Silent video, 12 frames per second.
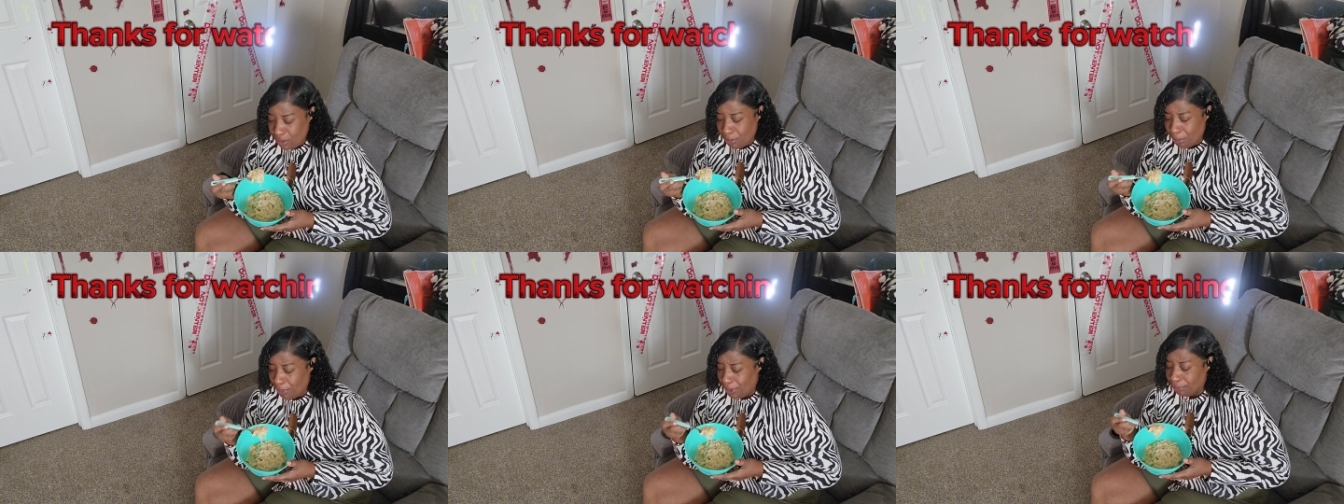
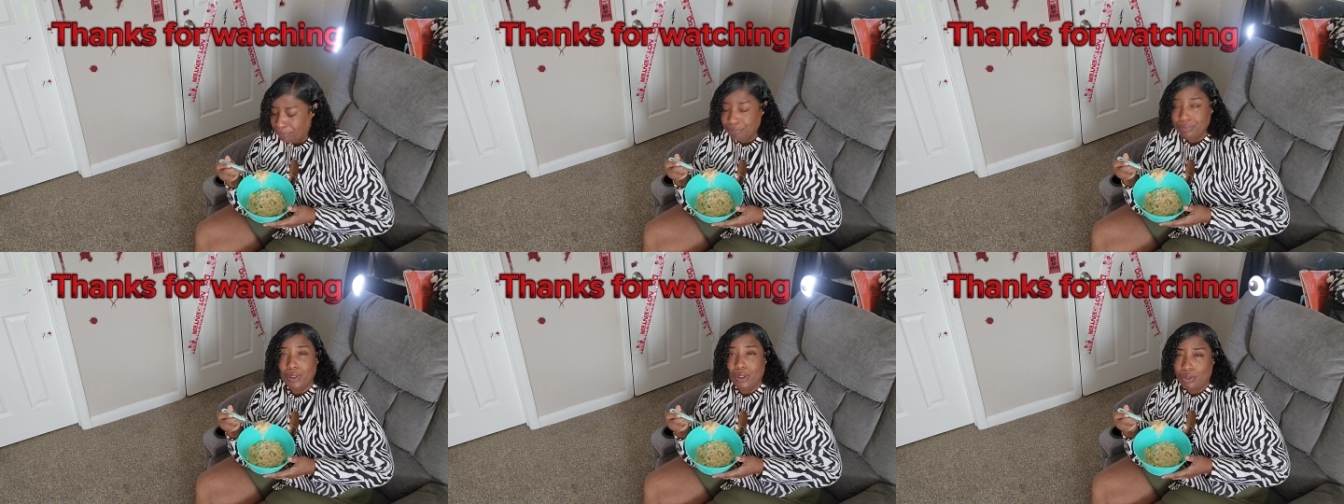Tomorrow,
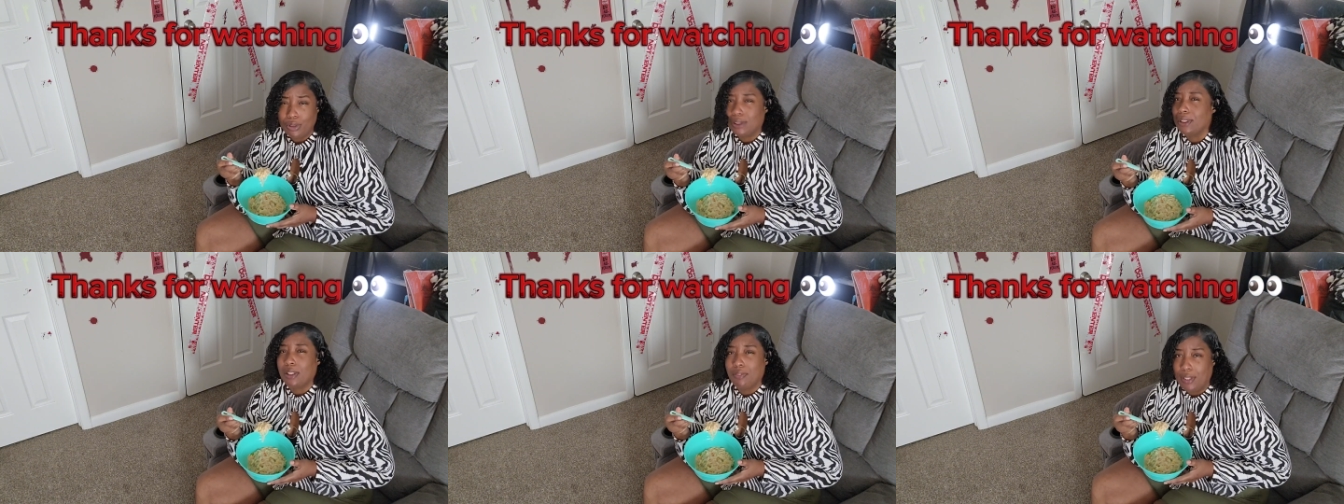of course,
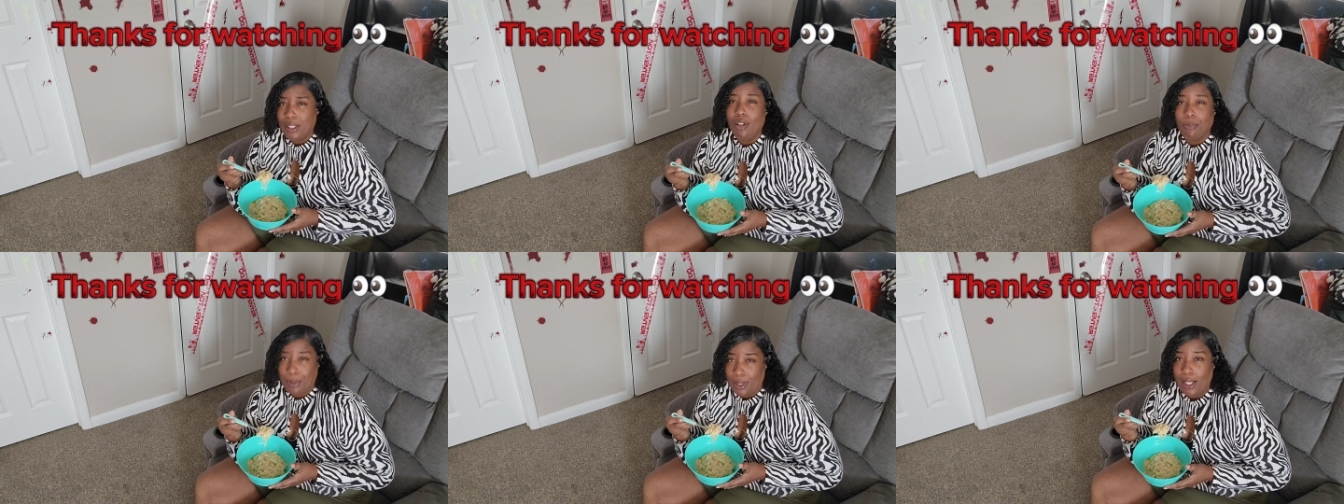another video
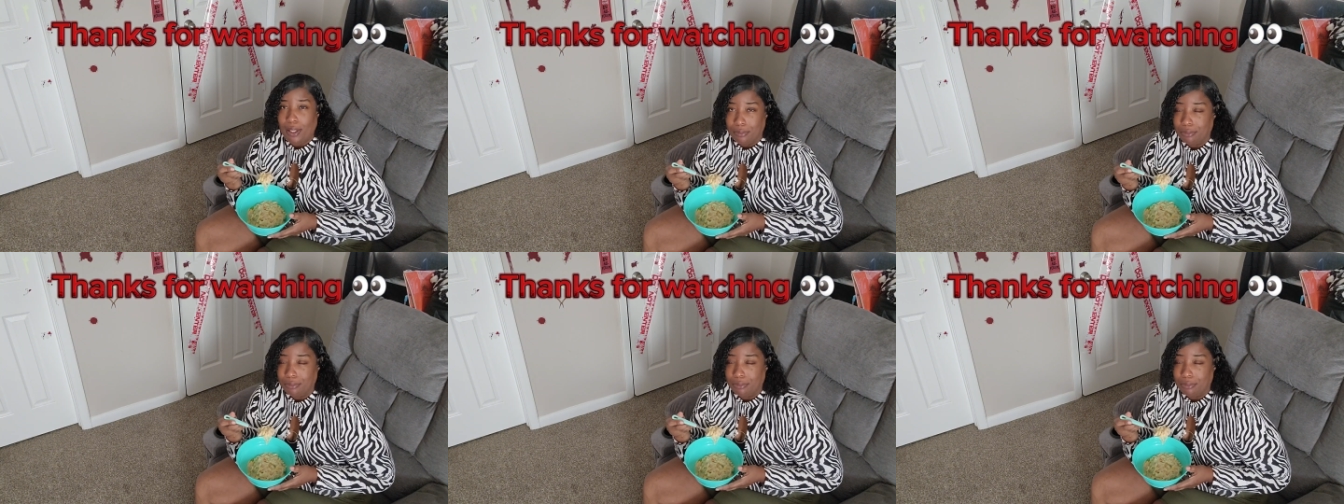will be out.